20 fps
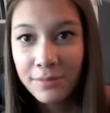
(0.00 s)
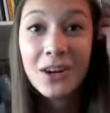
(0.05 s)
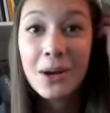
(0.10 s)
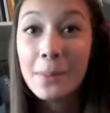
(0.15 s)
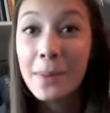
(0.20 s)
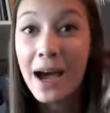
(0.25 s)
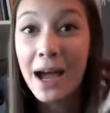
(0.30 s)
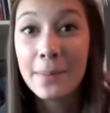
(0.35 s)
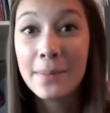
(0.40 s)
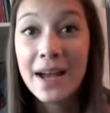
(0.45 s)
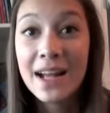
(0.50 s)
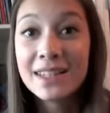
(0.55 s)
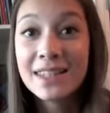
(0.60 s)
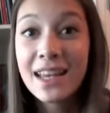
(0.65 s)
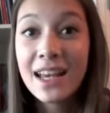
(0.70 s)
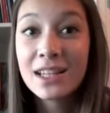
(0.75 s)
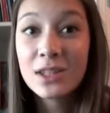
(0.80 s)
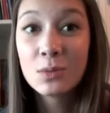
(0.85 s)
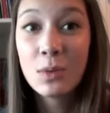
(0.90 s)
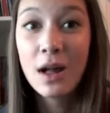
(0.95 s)
from
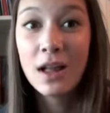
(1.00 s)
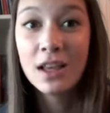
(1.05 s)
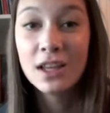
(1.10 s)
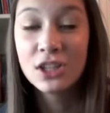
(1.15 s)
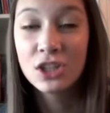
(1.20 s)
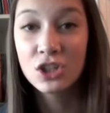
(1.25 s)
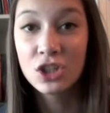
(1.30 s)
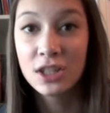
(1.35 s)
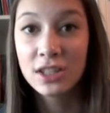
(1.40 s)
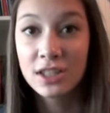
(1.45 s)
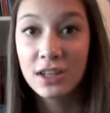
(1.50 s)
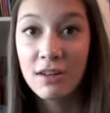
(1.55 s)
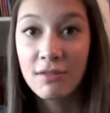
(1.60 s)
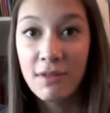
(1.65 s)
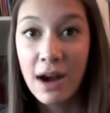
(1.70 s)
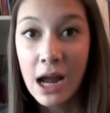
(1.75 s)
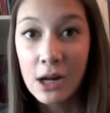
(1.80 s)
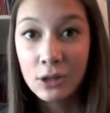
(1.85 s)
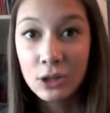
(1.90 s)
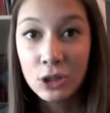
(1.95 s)
IMATS as well as just
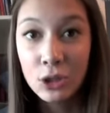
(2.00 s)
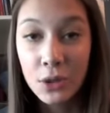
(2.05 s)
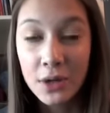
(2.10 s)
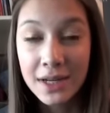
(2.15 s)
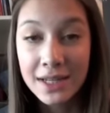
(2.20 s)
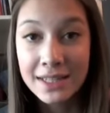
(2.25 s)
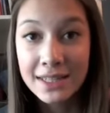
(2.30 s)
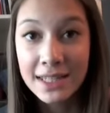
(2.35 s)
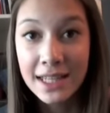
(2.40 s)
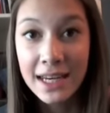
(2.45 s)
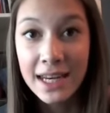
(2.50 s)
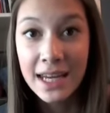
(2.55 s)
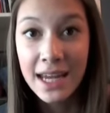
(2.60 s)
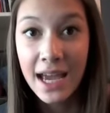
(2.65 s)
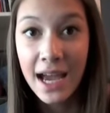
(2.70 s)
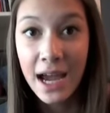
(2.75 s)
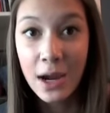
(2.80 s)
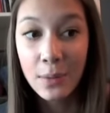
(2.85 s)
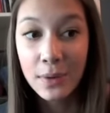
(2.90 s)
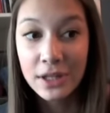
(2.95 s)
around New York
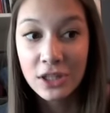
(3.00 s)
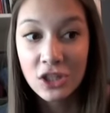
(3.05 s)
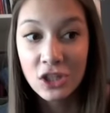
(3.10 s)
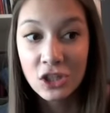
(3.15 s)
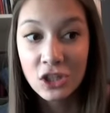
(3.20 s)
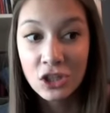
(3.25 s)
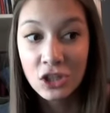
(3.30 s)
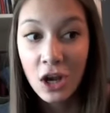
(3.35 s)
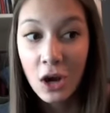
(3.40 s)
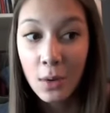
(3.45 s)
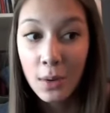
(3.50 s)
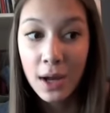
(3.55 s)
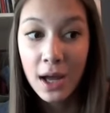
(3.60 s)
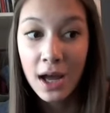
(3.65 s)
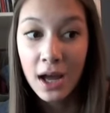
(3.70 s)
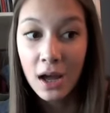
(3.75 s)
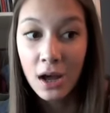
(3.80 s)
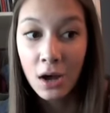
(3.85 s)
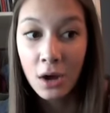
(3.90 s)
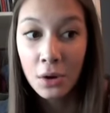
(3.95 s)
City. I went to
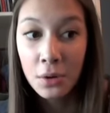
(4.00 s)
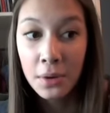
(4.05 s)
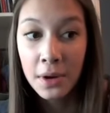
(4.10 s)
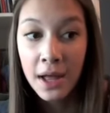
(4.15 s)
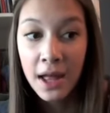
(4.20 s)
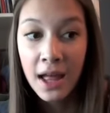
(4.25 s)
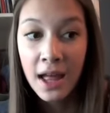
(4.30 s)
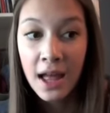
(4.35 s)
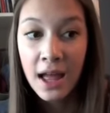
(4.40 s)
Soho.